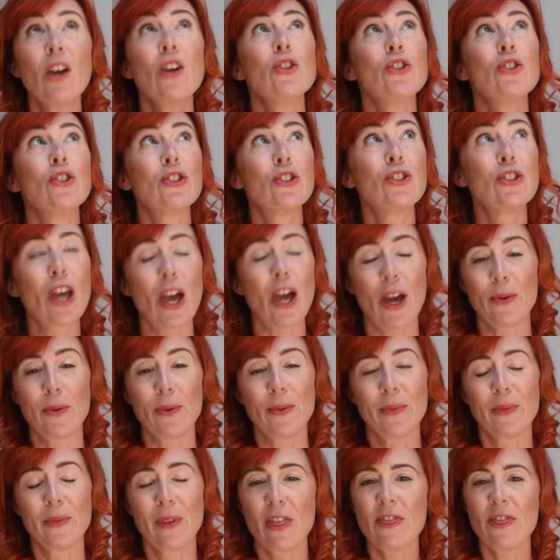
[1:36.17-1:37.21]
So,
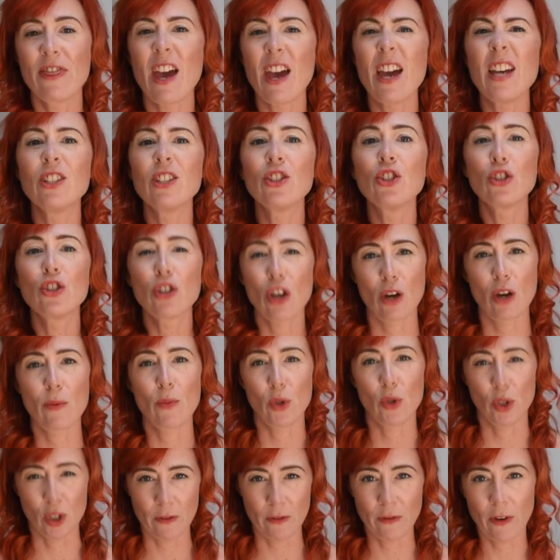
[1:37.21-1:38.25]
there's so
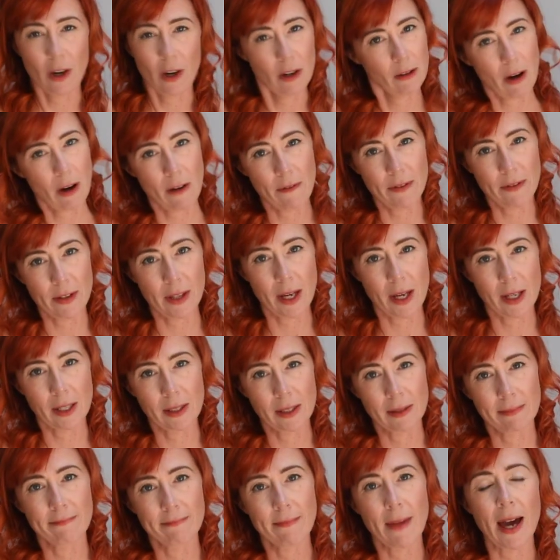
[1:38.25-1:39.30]
much to photograph for this.